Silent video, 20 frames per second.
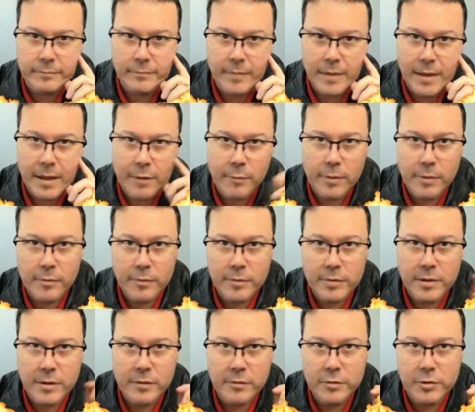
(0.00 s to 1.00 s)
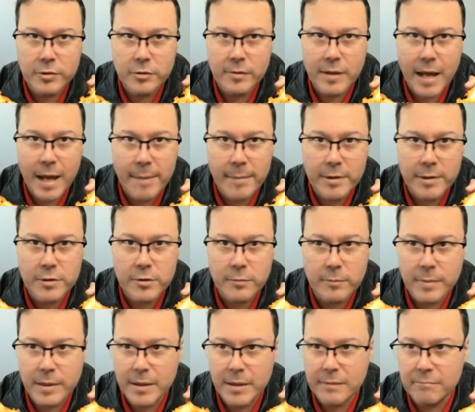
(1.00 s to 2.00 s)
They will deal 2 damage to
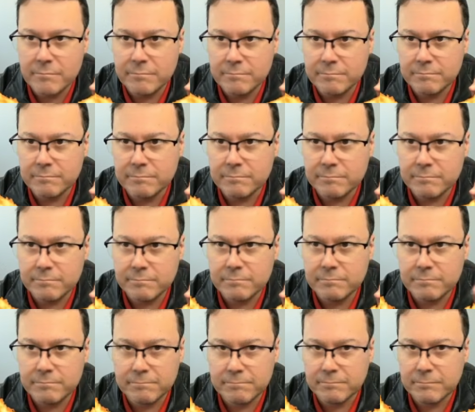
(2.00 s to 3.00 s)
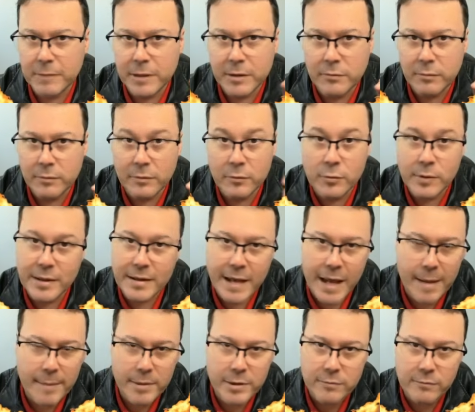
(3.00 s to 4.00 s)
me, but 3
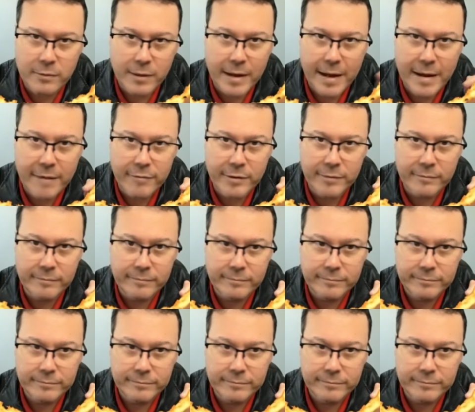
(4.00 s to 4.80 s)
damage, whatever.